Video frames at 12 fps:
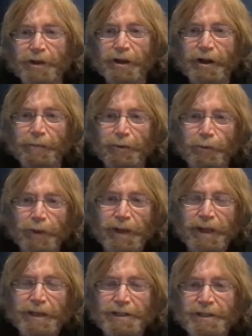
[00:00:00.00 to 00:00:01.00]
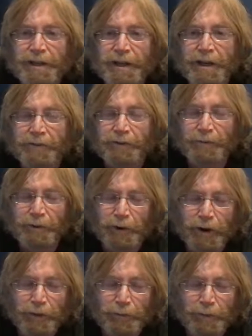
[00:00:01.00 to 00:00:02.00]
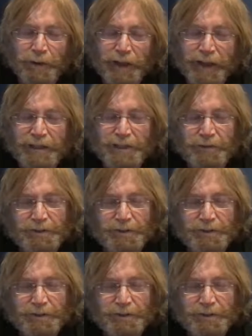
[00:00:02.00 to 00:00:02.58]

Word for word: a couple of weeks from their other plants,